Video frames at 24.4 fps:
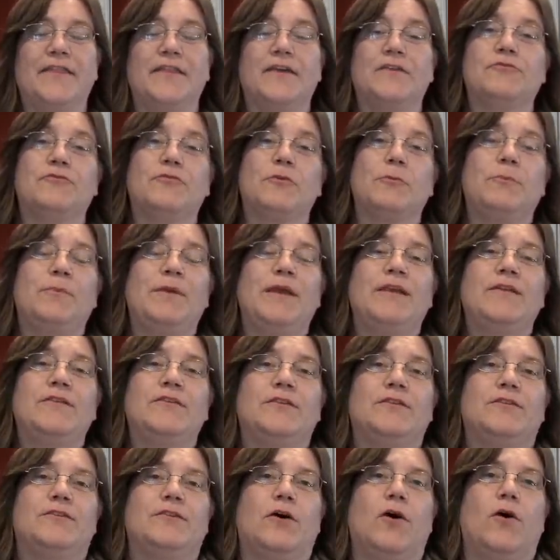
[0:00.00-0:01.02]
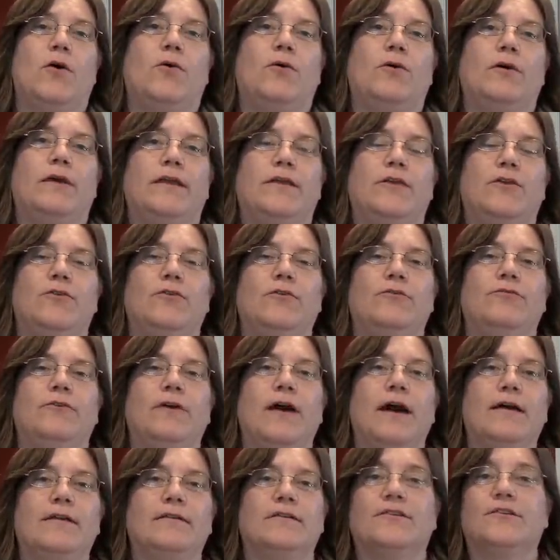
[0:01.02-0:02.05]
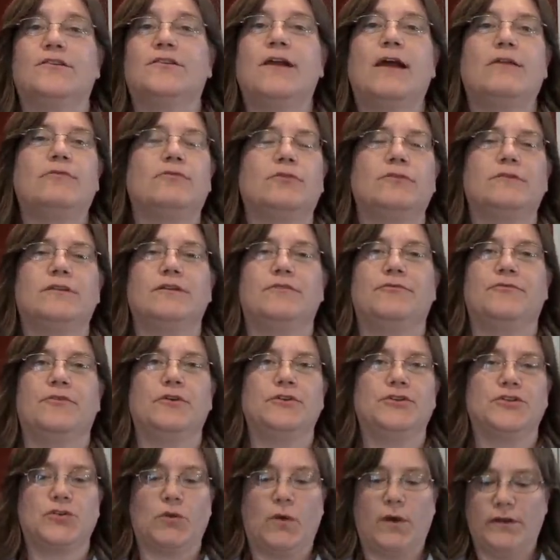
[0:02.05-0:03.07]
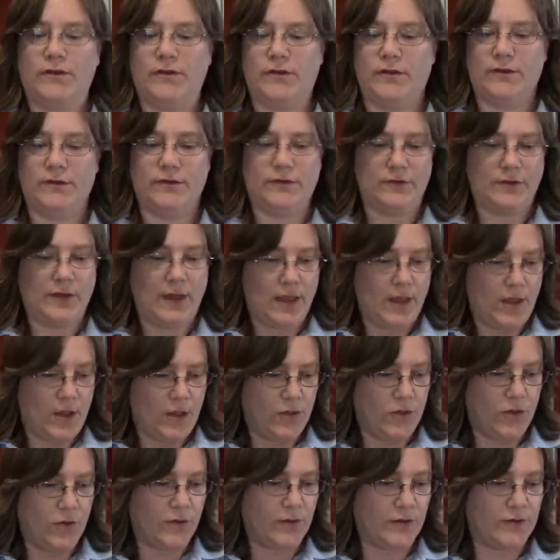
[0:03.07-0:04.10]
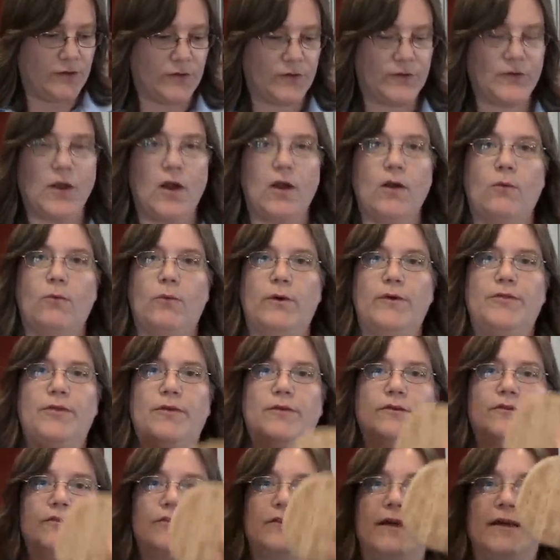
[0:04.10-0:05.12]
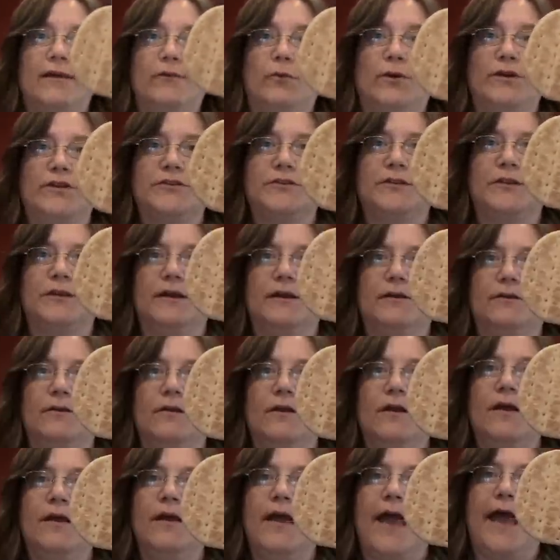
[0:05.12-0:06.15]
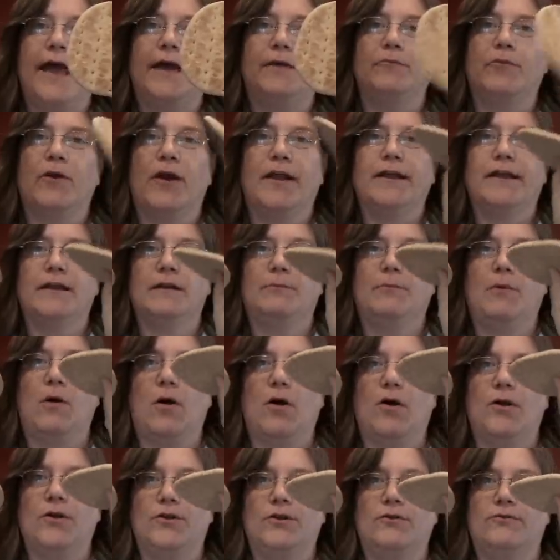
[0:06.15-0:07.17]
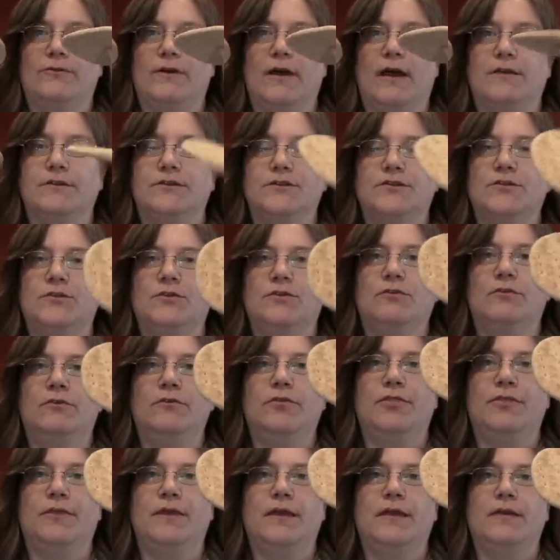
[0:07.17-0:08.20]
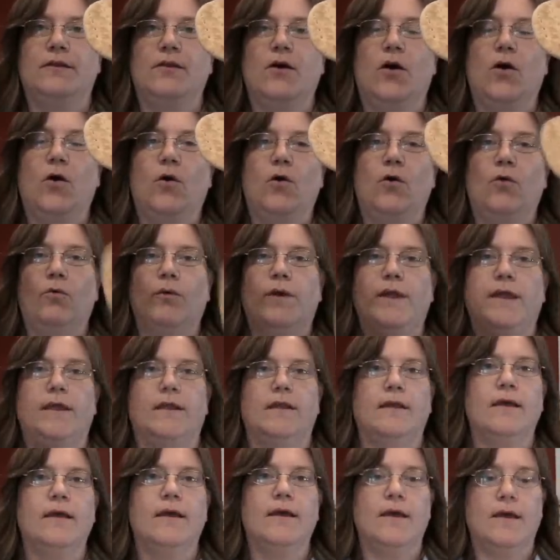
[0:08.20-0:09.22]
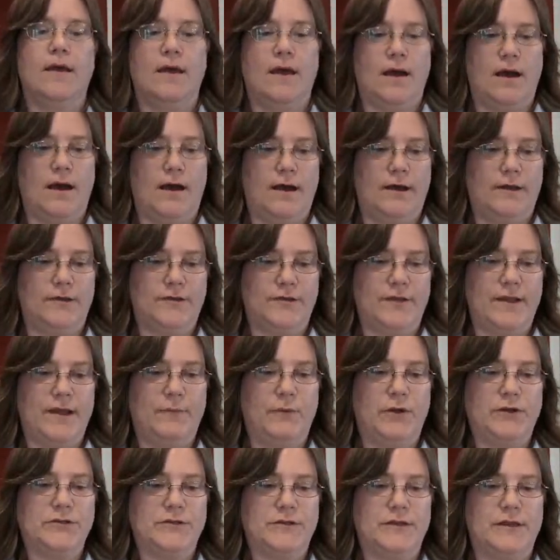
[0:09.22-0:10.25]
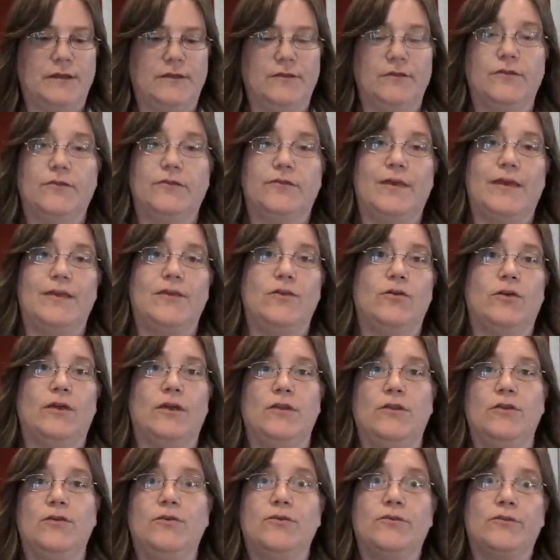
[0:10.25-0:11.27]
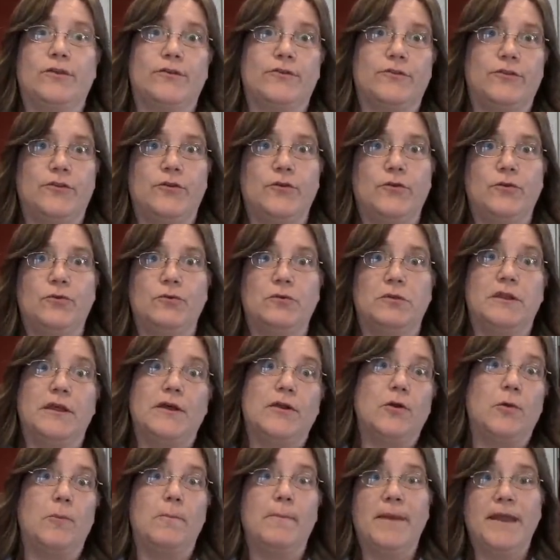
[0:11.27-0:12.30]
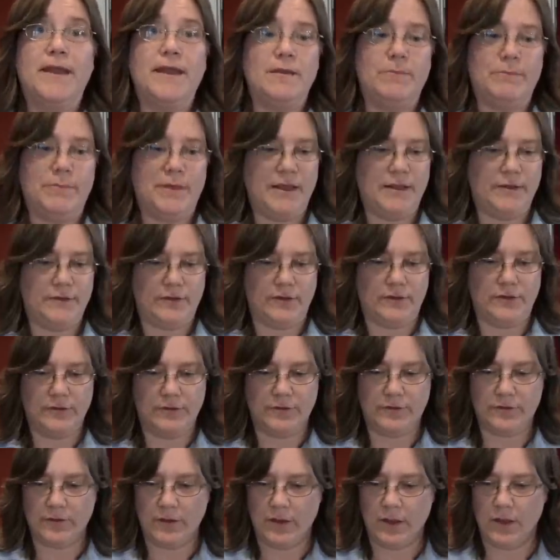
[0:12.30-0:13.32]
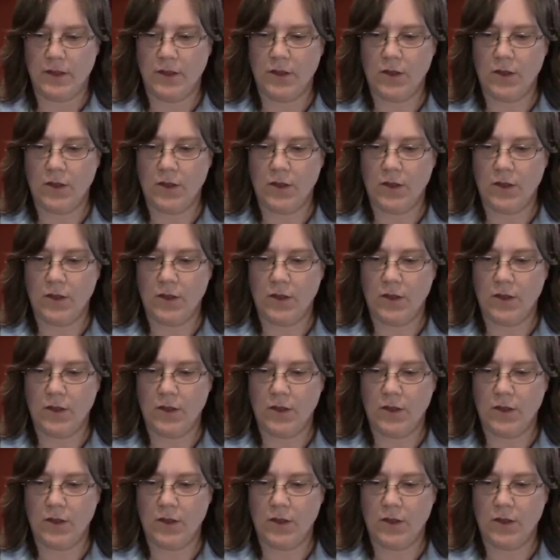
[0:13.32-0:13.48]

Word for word: And then for pizza dough, you've got several different choices. You can start with a sandwich thin and break it apart. You've got two thin whole wheat uh, sandwich thins that you can use as two little mini pizzas.